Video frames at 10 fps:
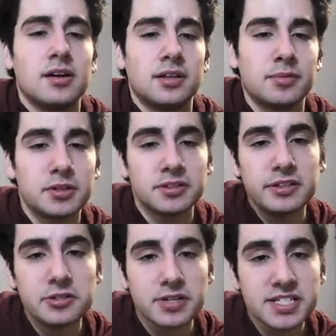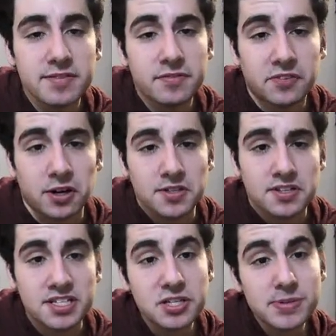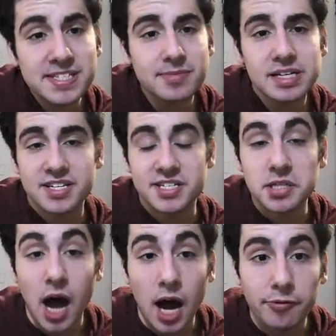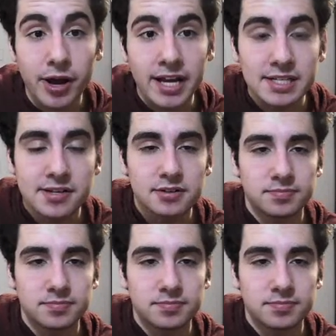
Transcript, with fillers: Number 327 false. This is when something is not right.